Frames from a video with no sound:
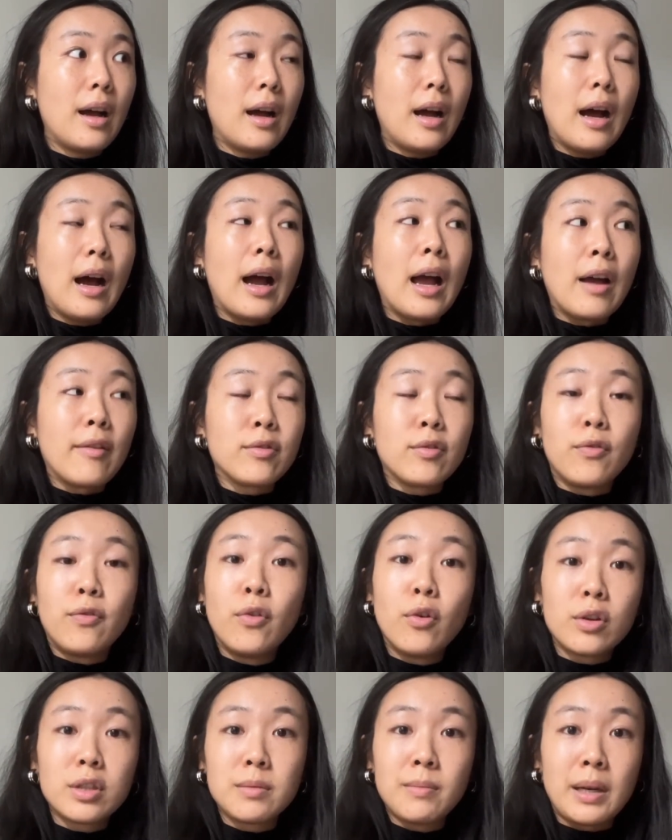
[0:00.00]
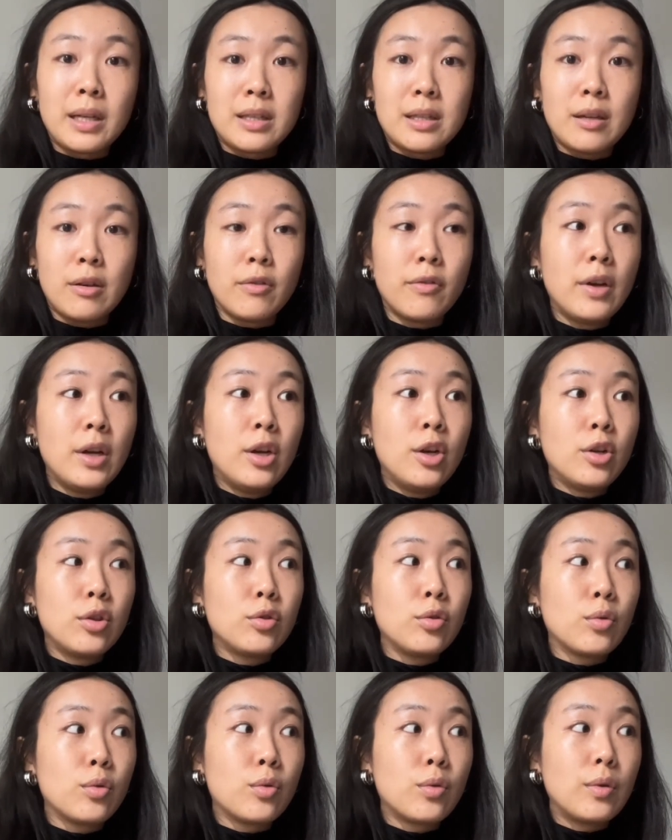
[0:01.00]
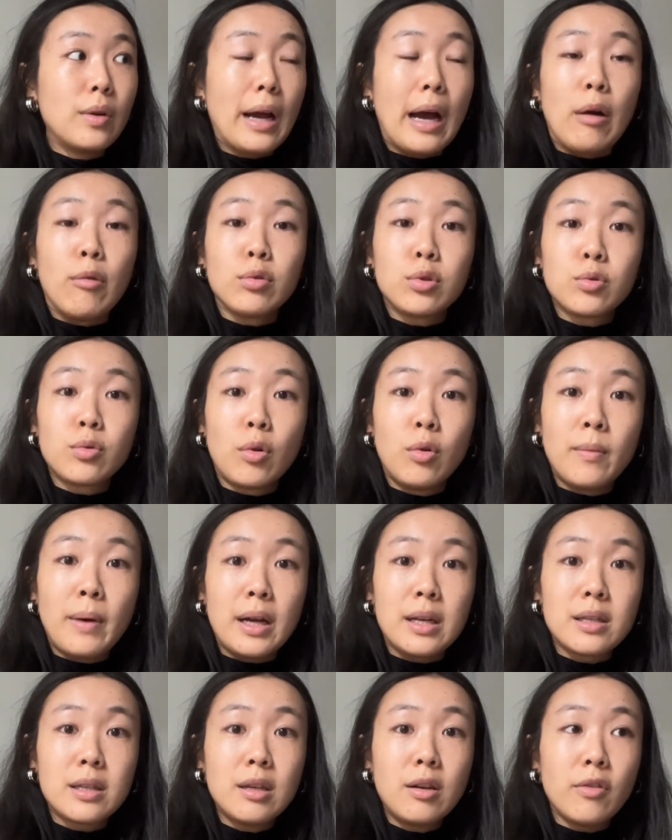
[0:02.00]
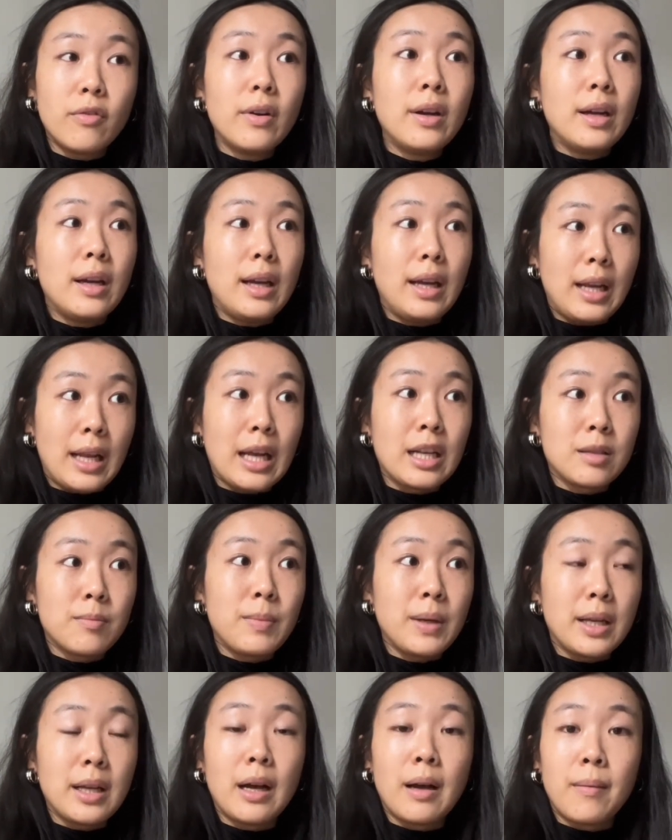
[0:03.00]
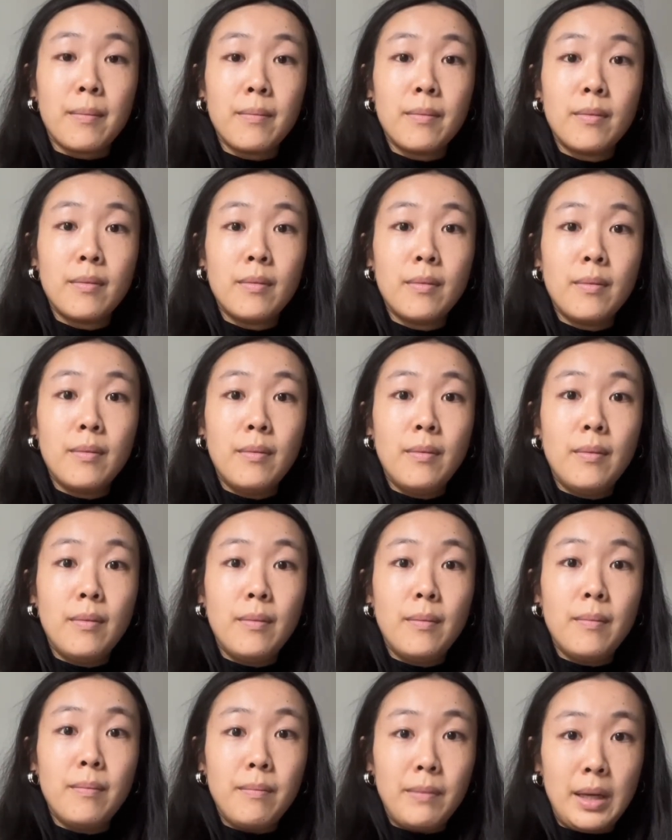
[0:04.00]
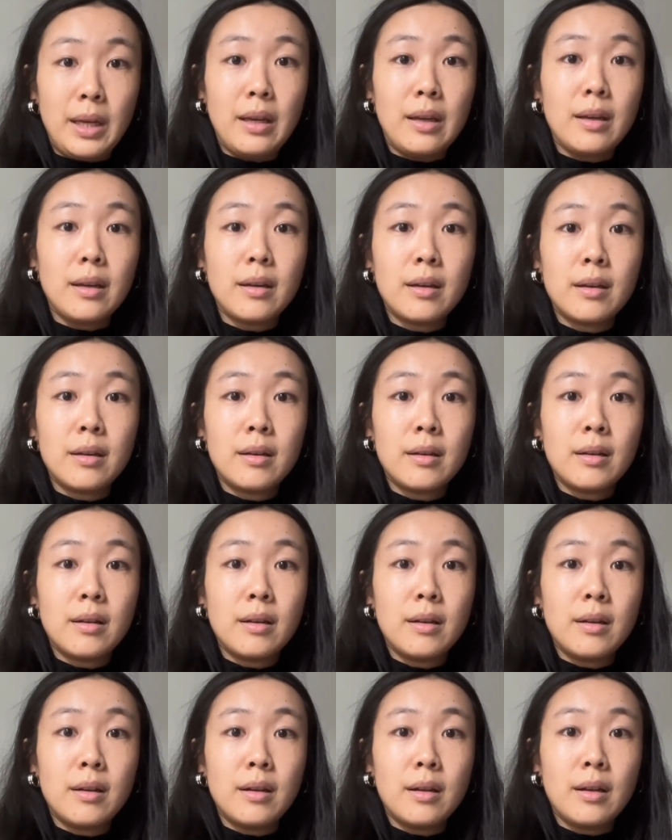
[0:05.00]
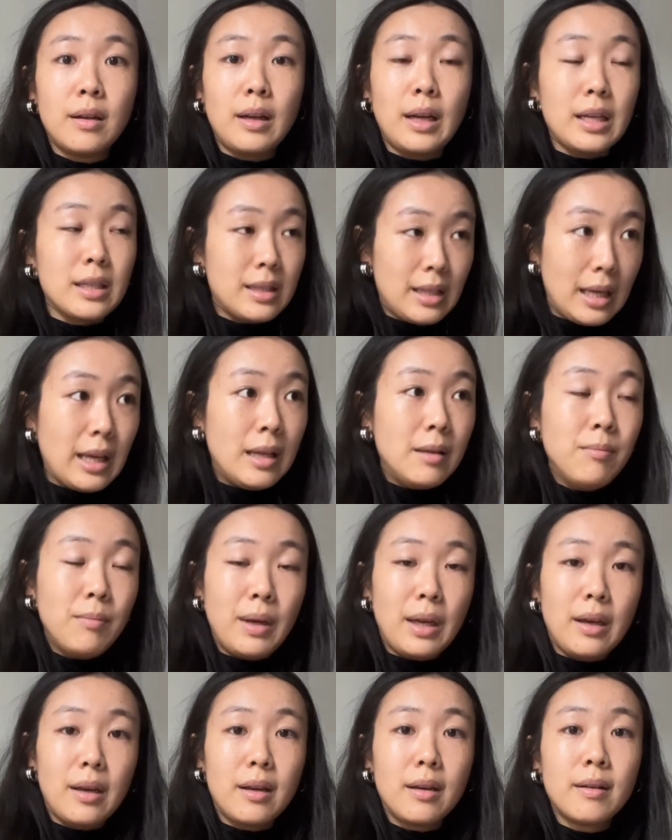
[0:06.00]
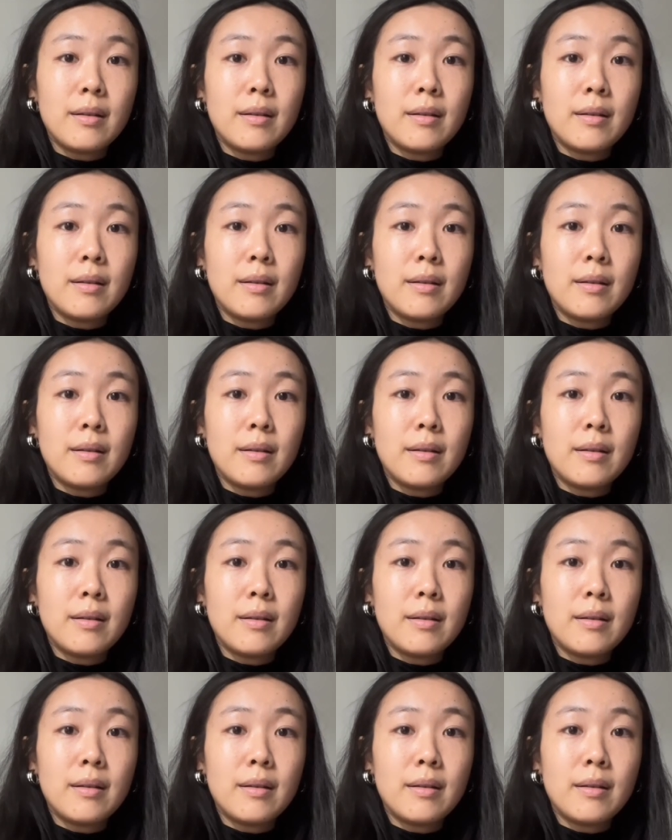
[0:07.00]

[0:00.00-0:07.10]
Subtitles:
I have to force myself to outgrow myself. It has become me. It's in me.